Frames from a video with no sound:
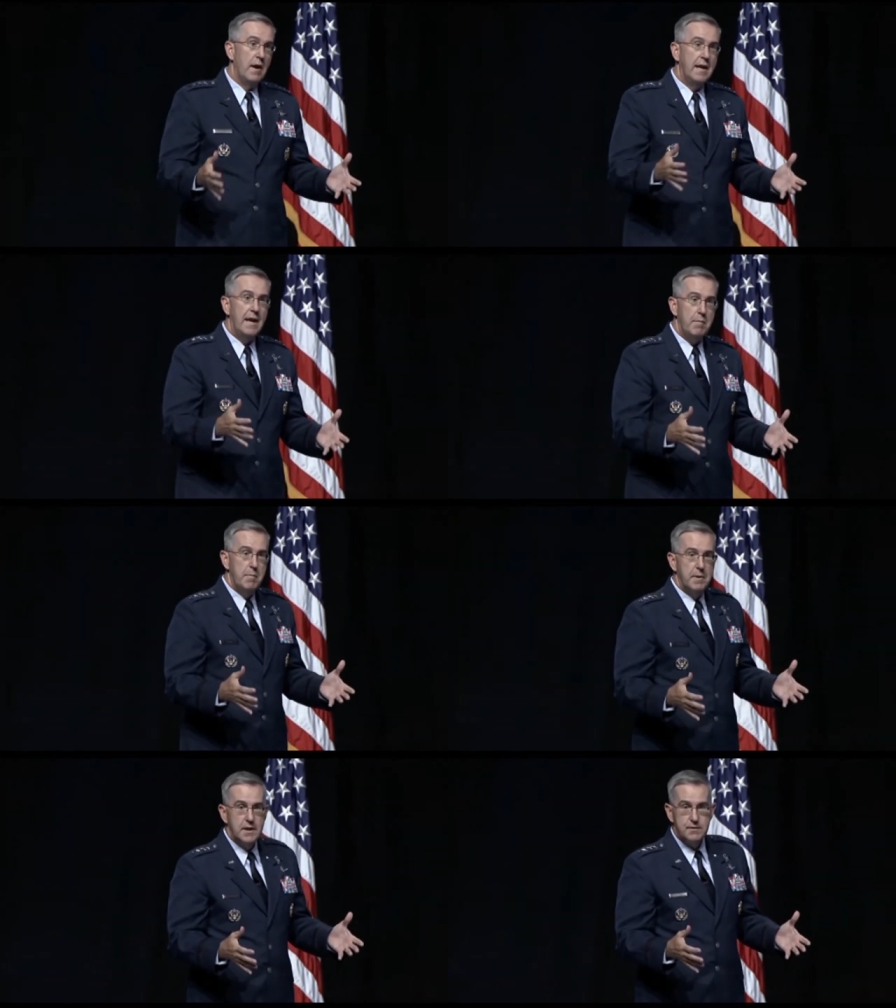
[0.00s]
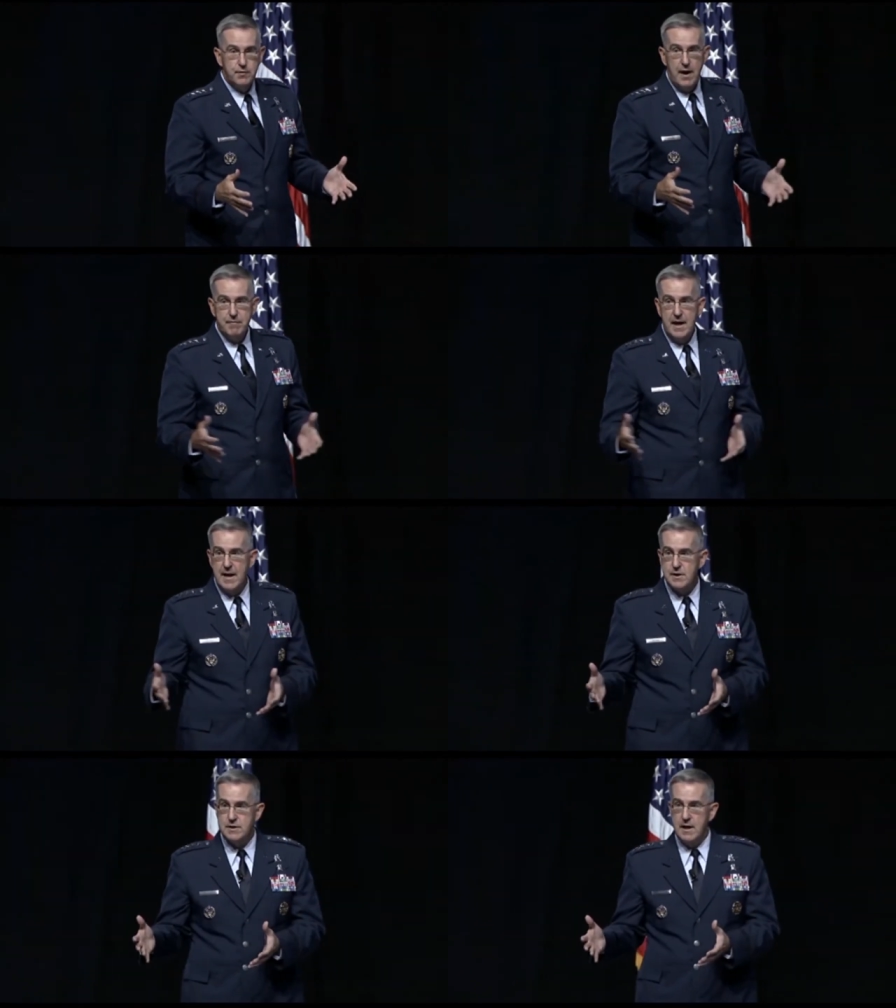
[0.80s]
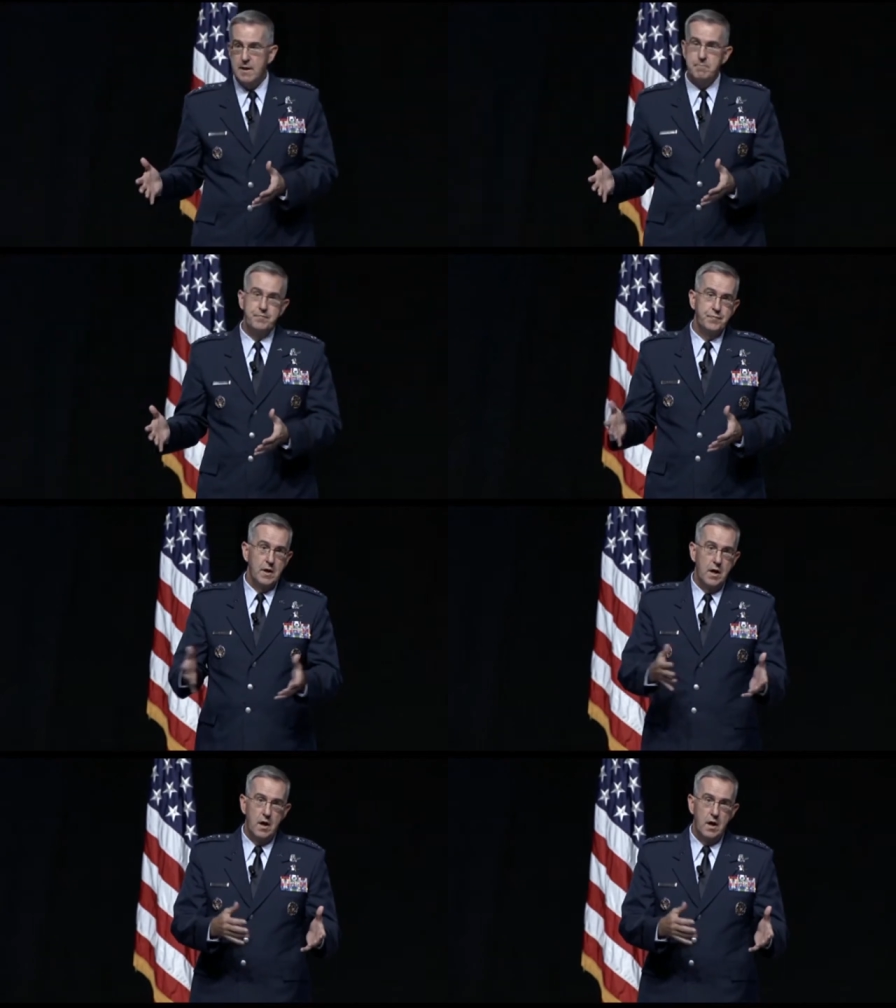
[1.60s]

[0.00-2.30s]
integrating capabilities for Afghanistan,